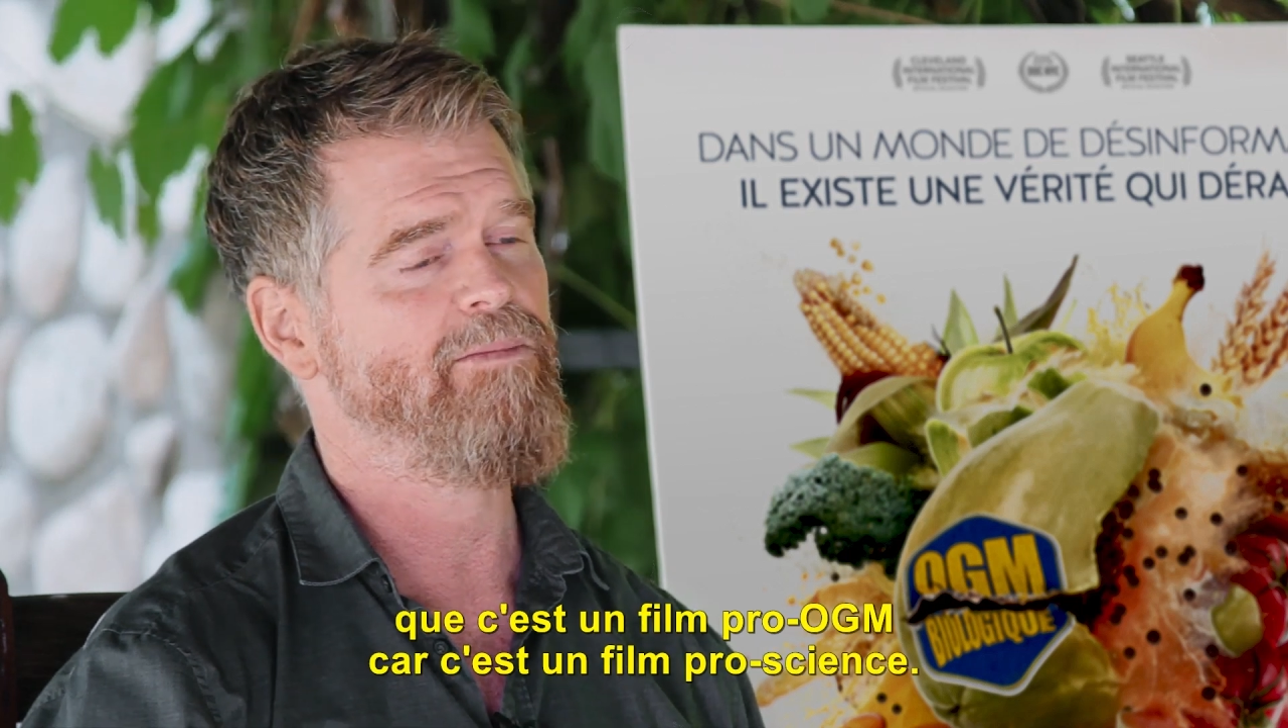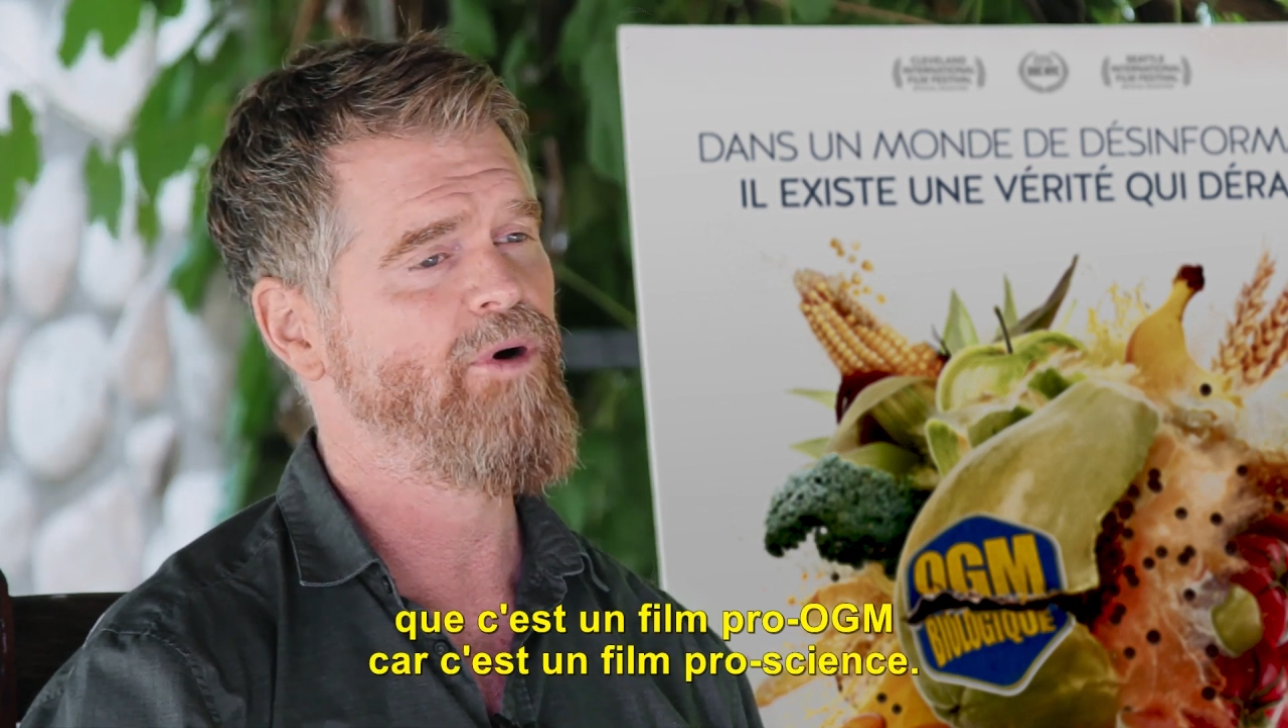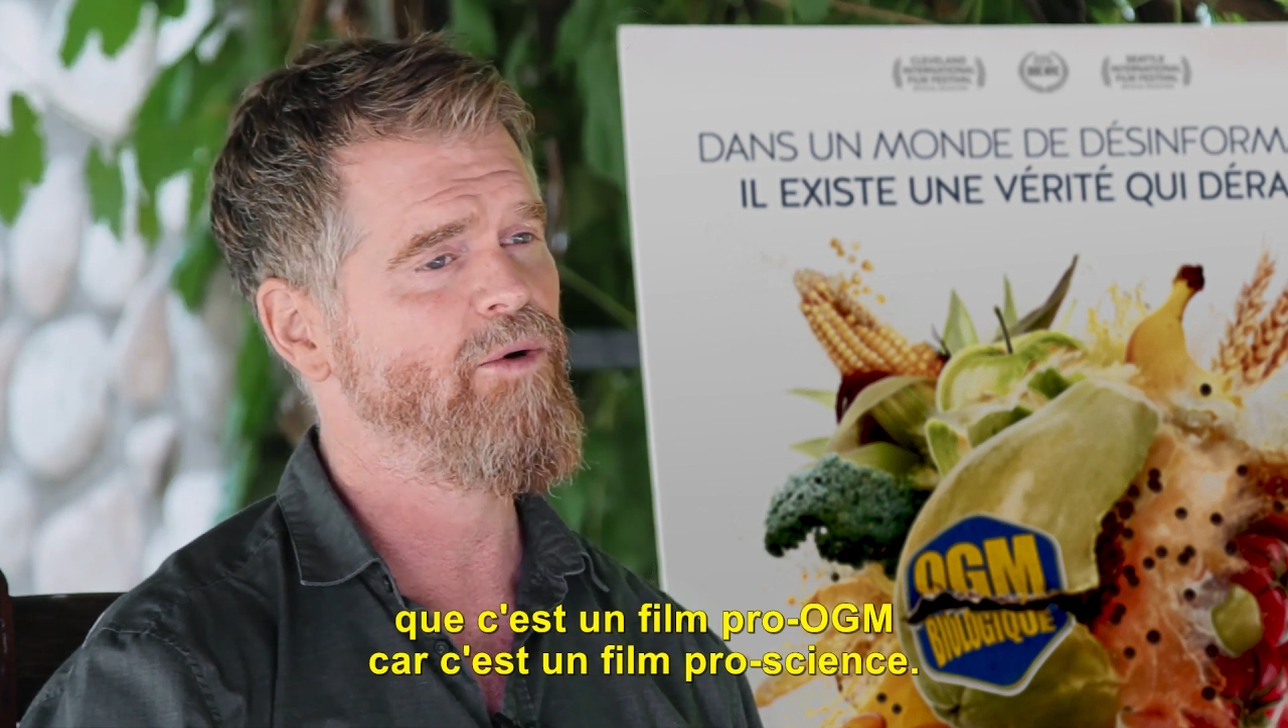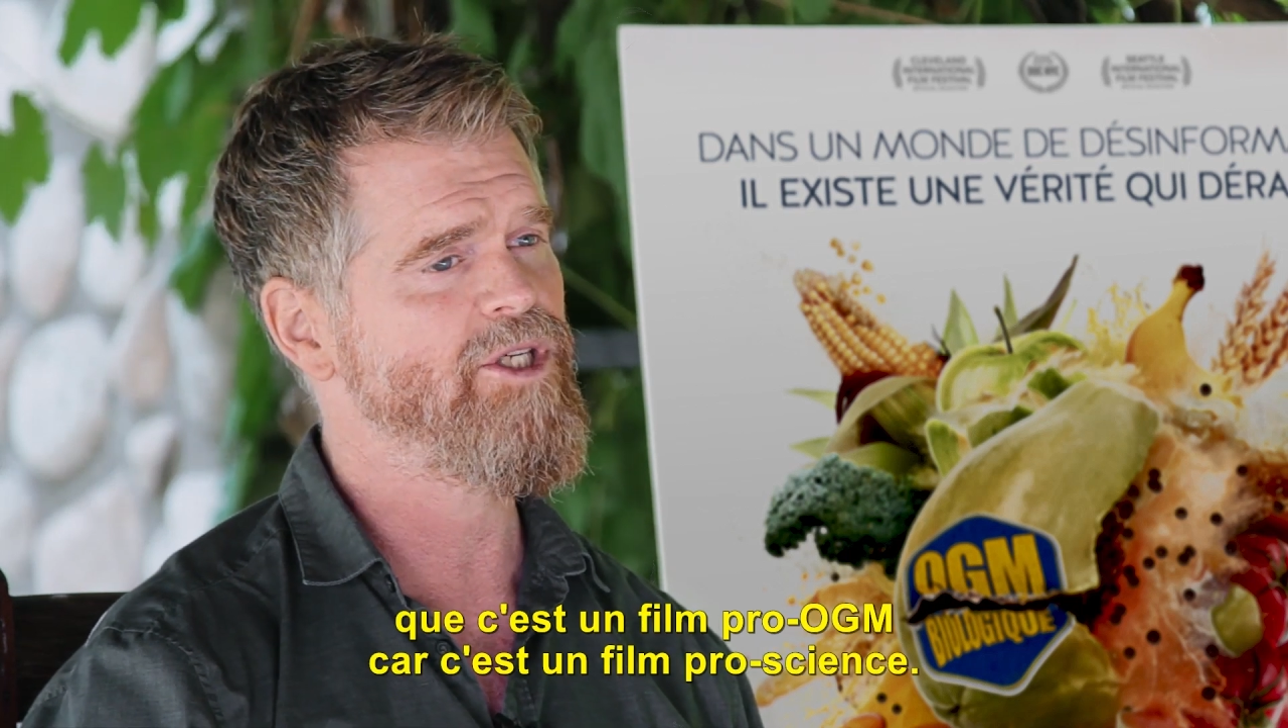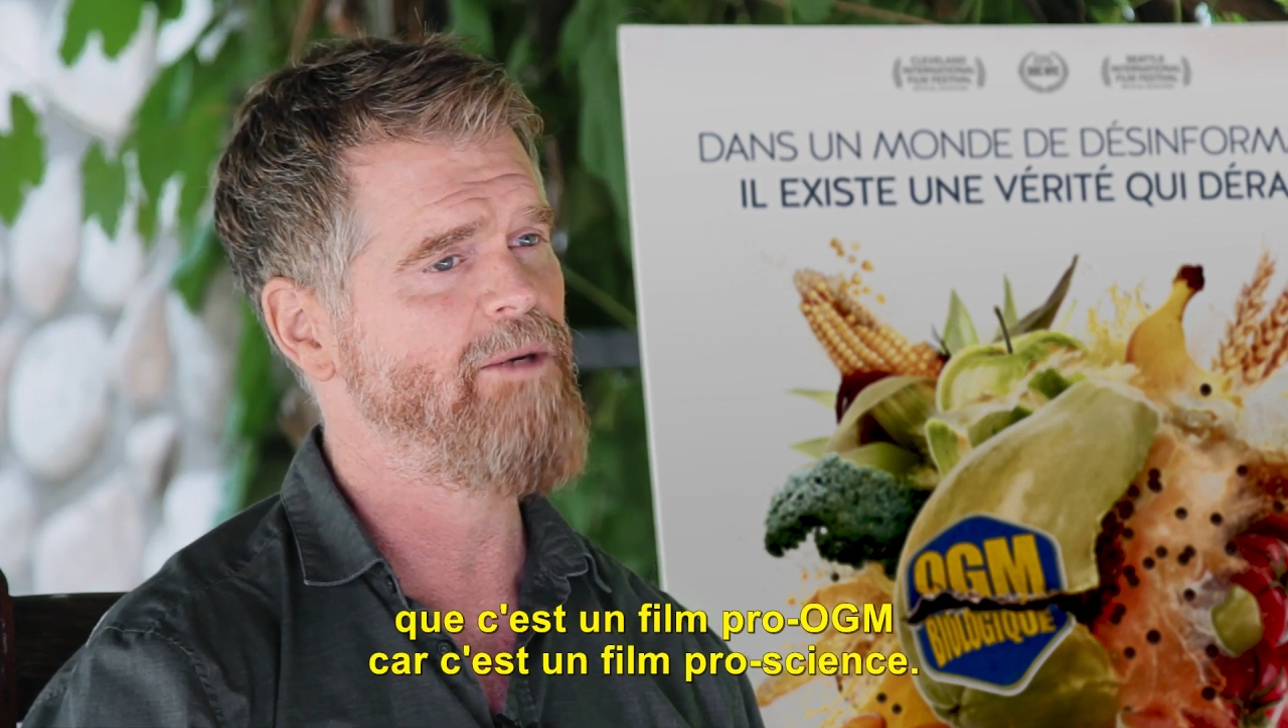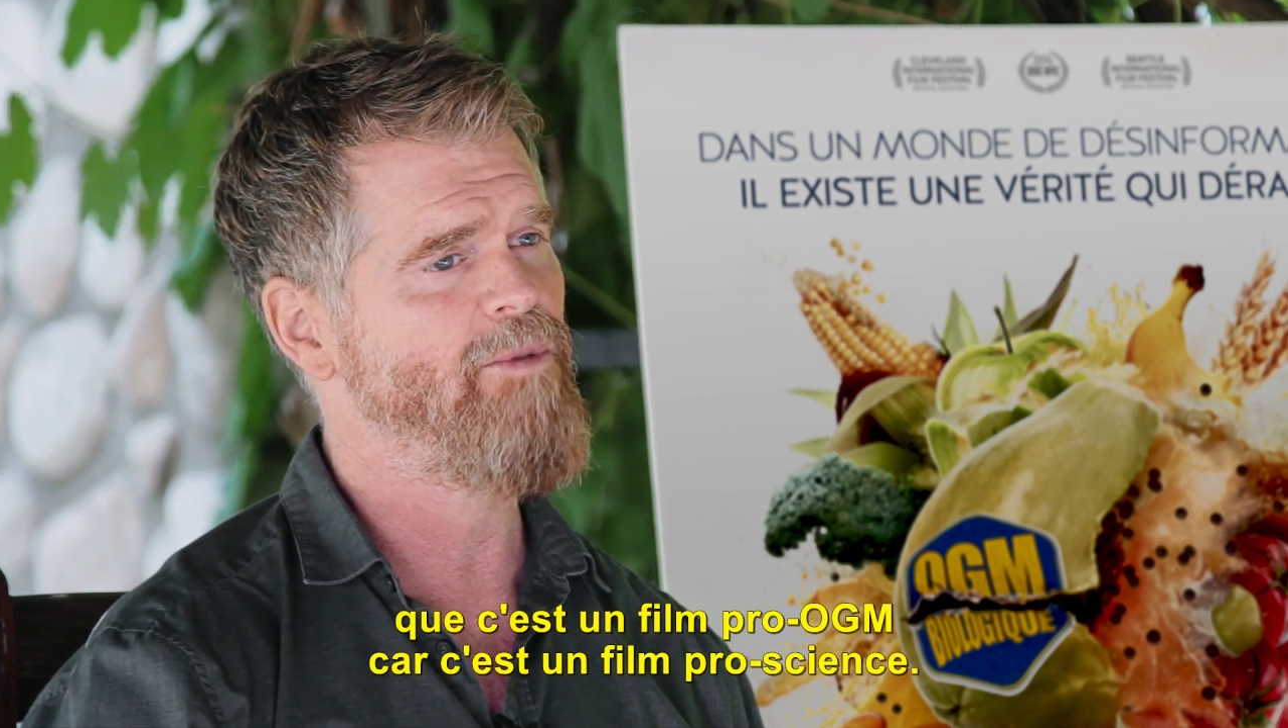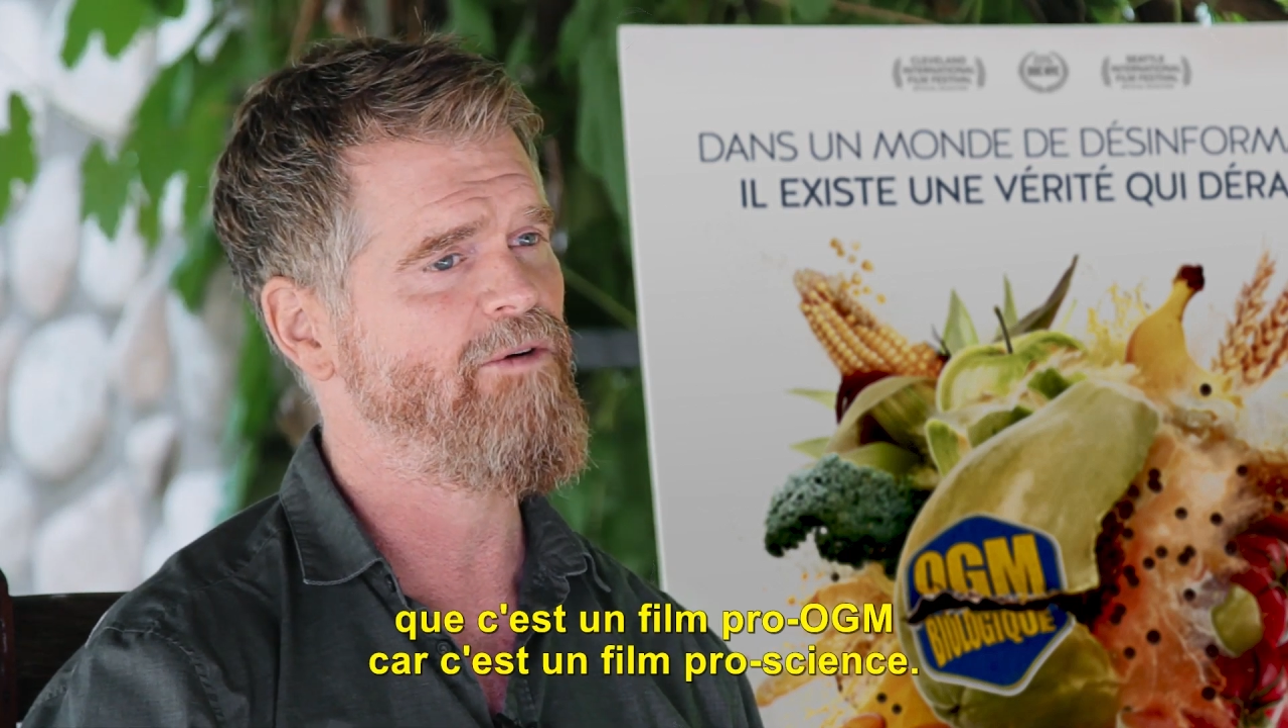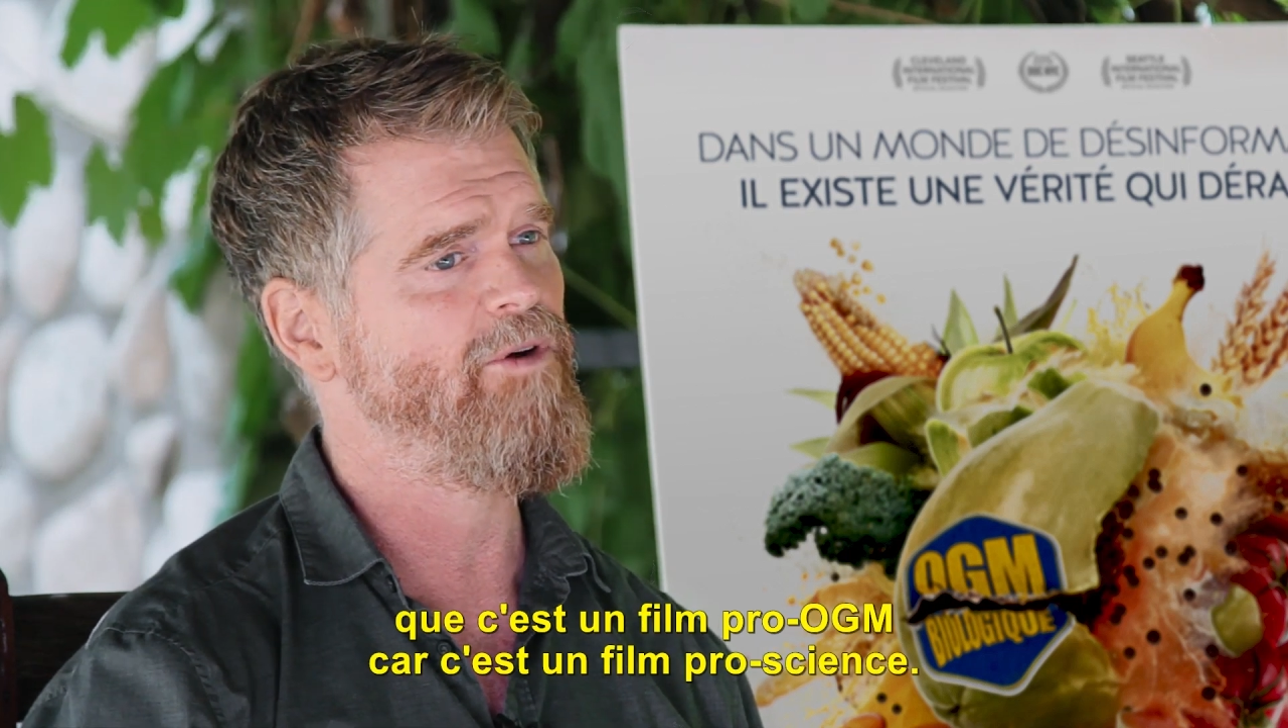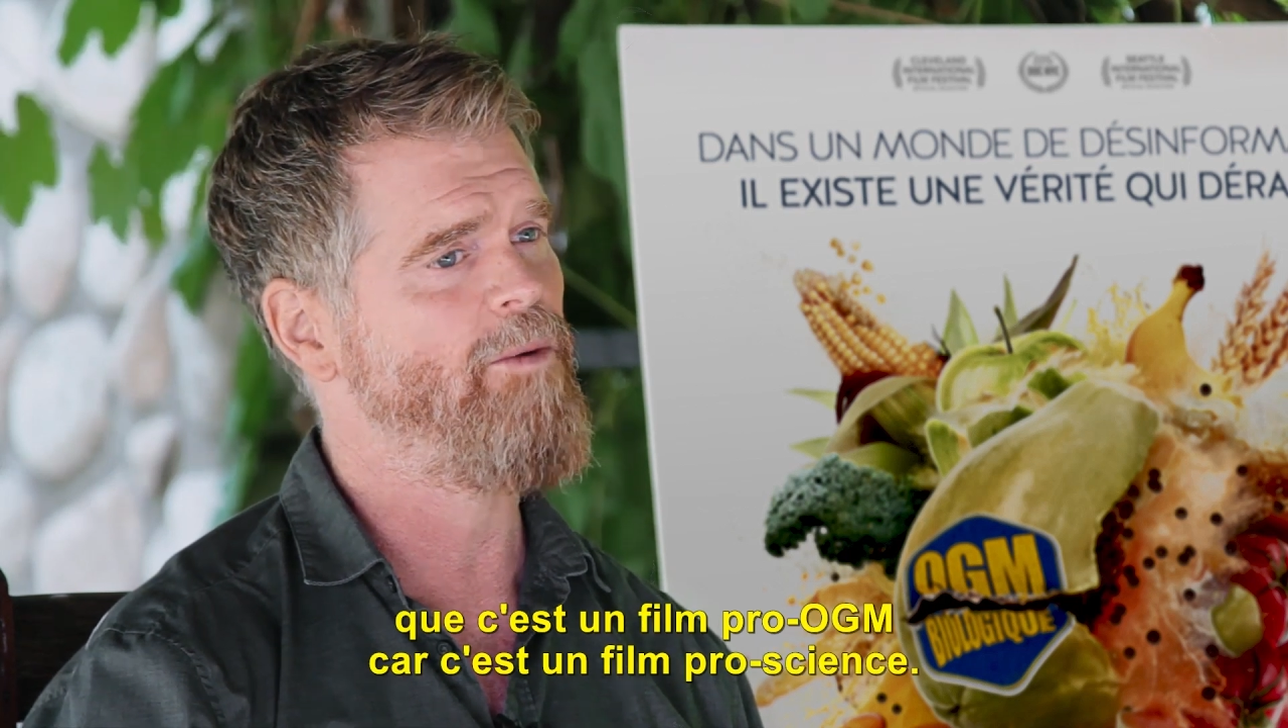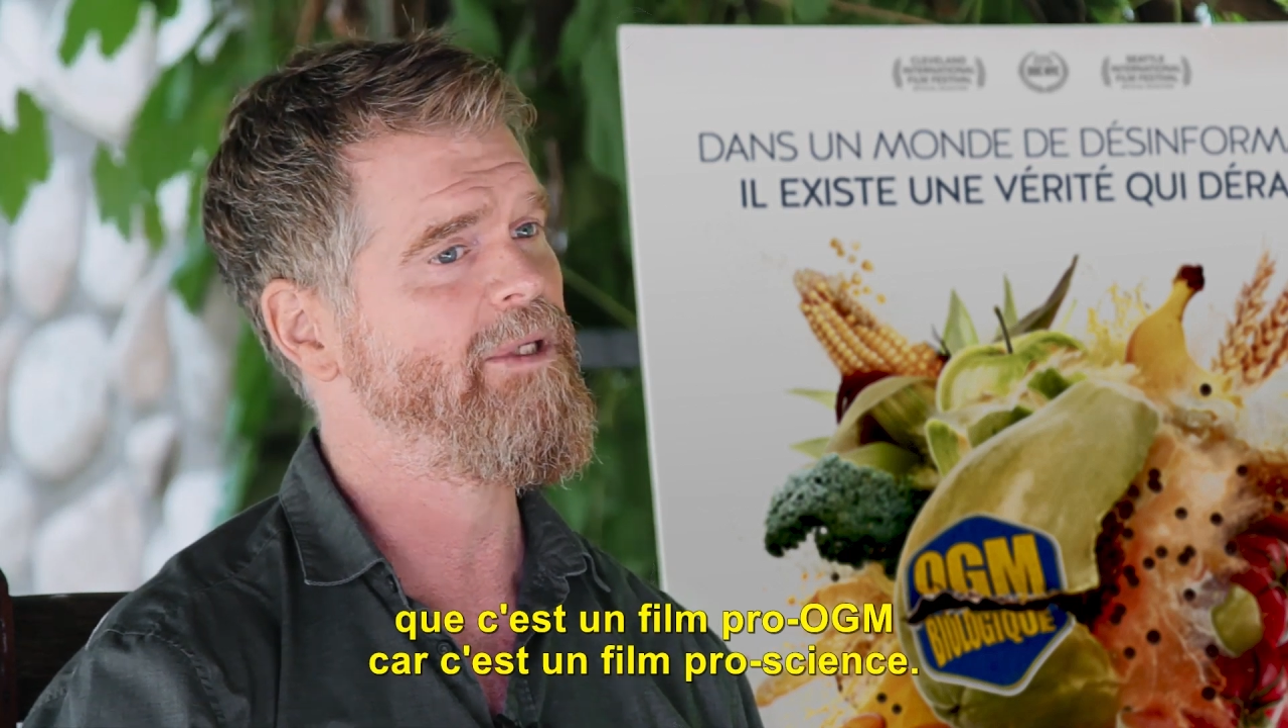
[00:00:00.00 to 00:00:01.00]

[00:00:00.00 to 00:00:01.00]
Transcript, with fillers: pro-GMO film